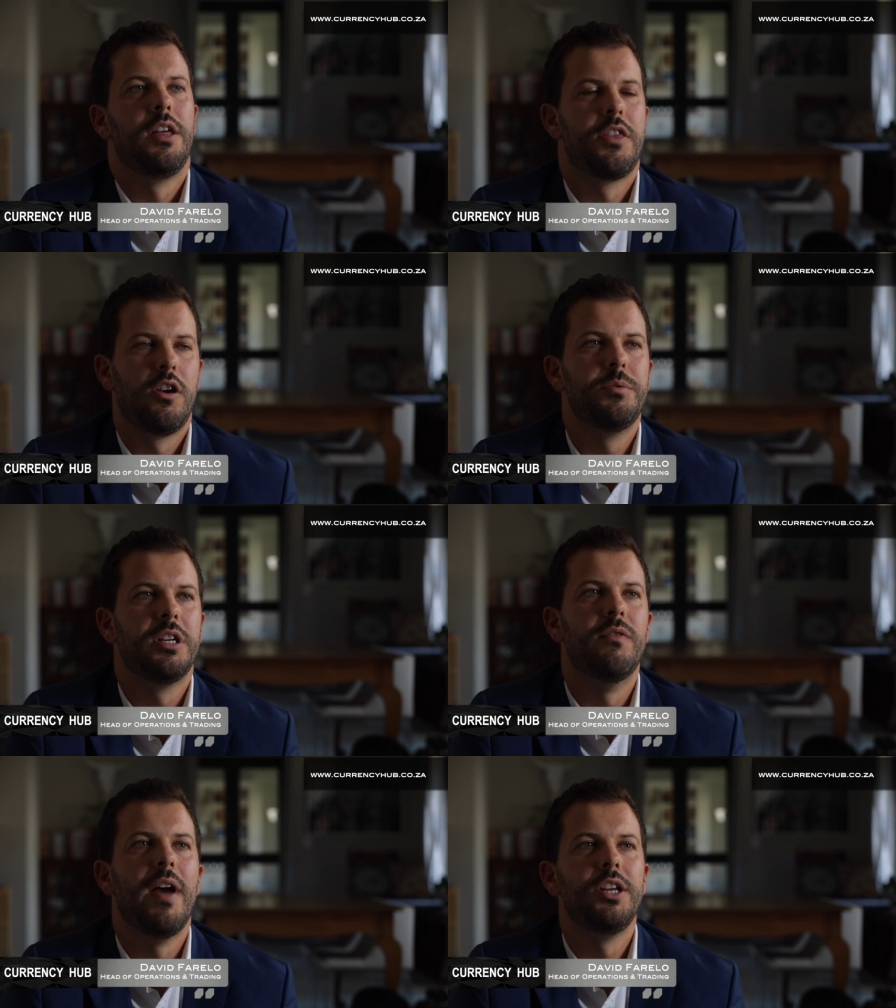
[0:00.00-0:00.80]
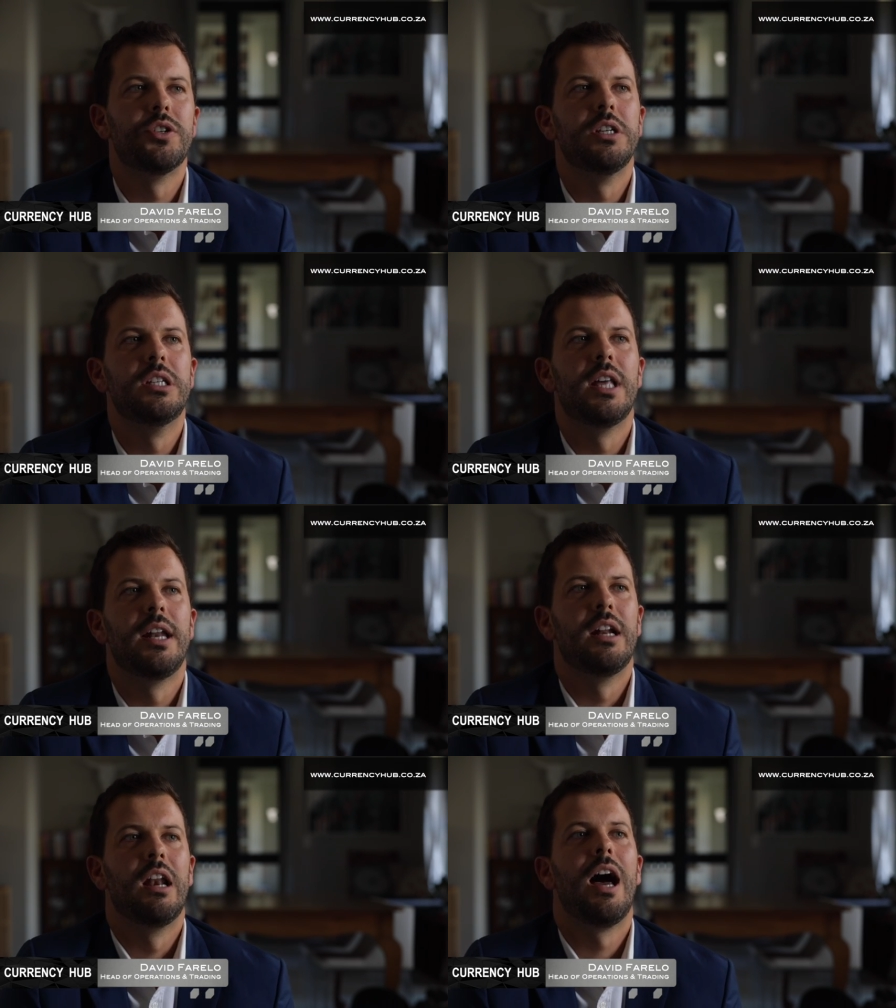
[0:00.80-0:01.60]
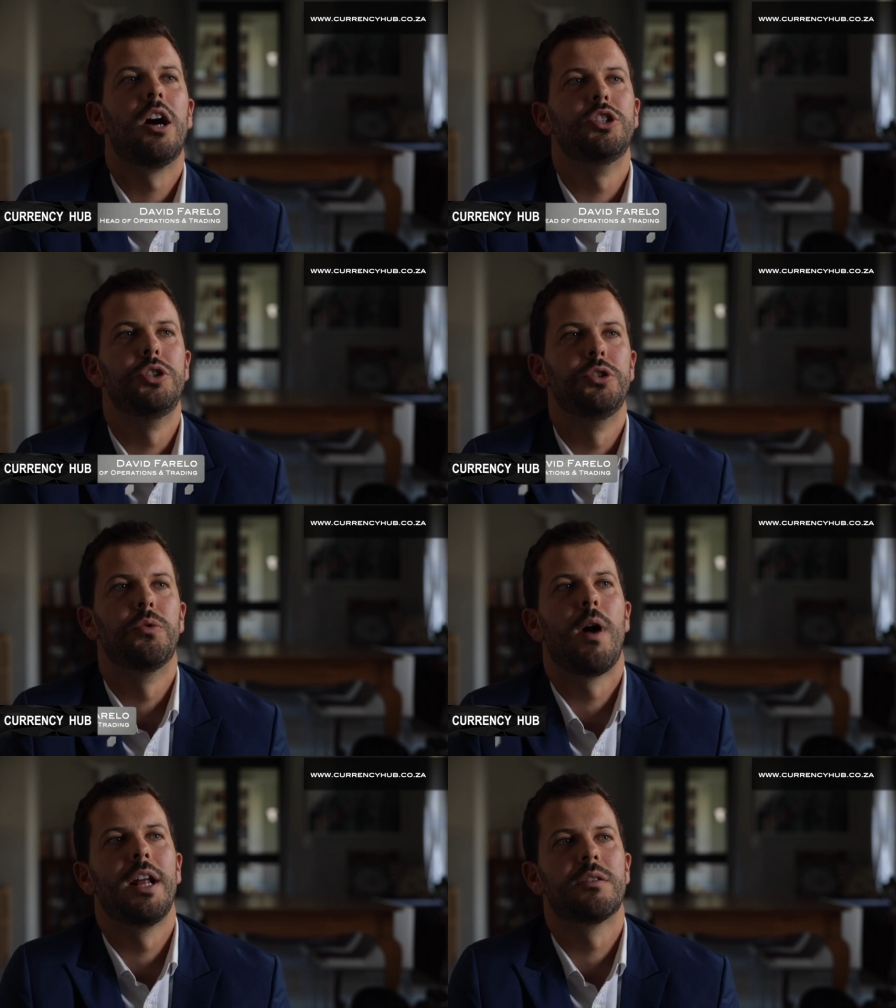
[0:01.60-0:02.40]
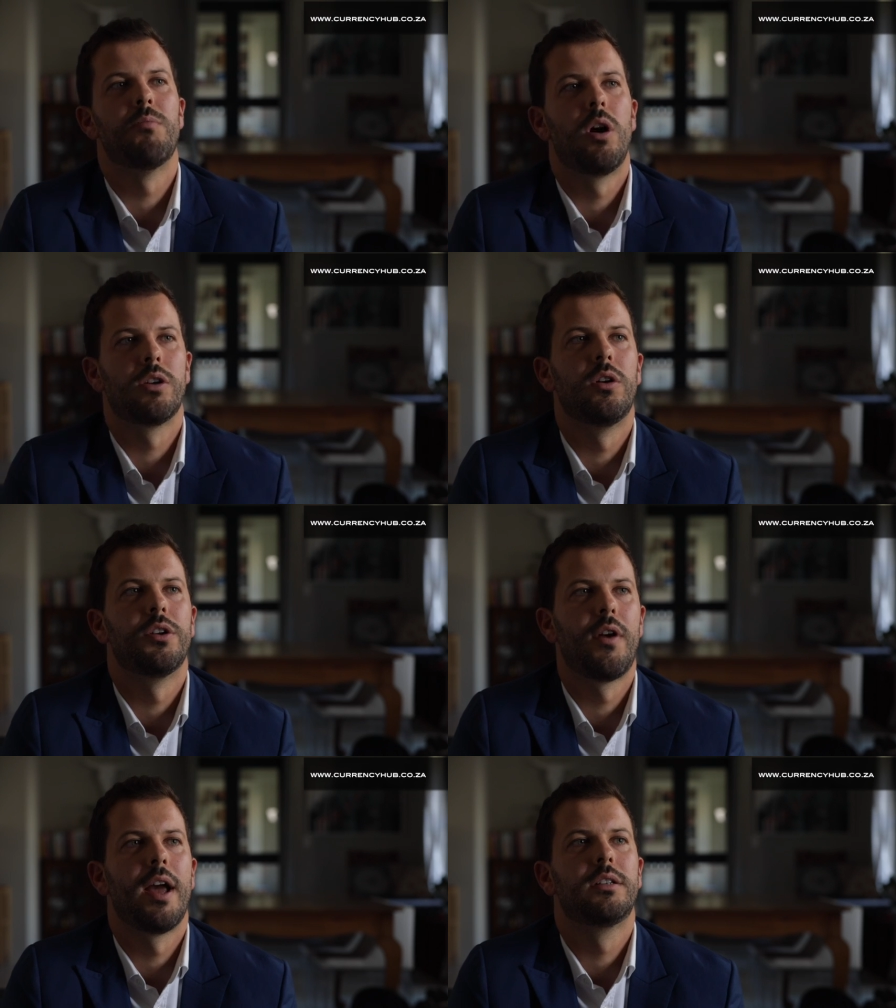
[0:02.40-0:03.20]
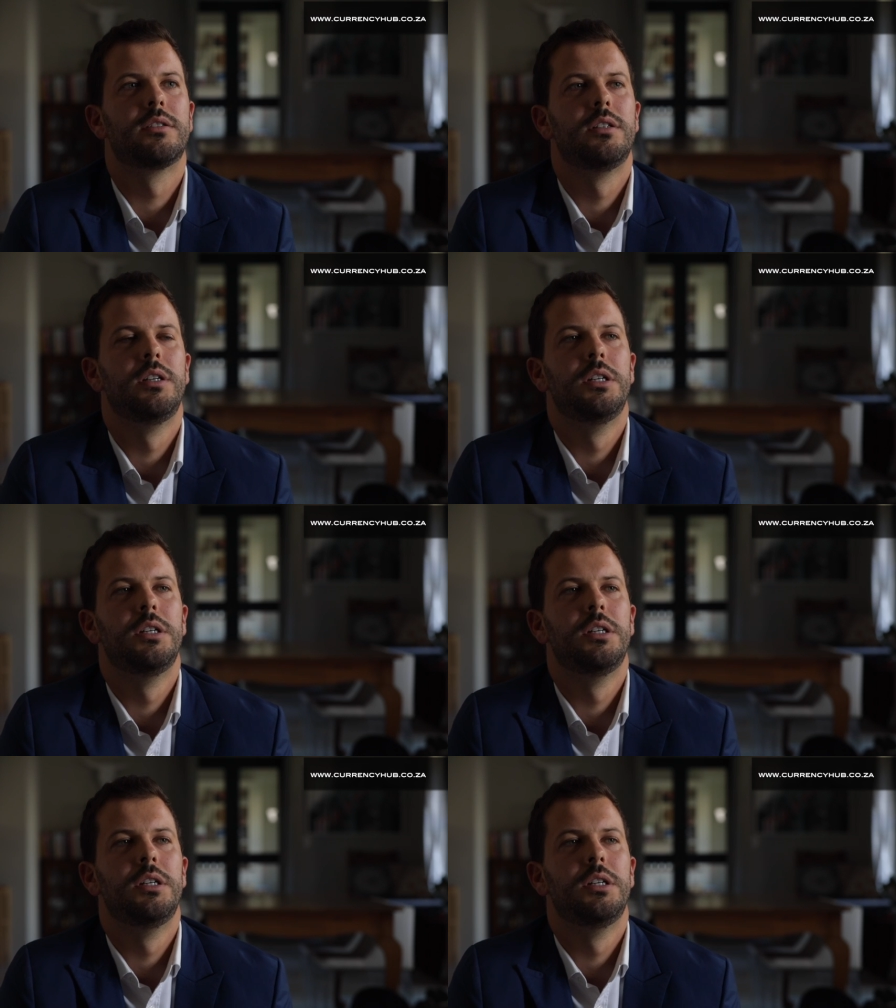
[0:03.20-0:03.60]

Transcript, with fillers: Ethereum's innovation is that it allows you to write smart contracts.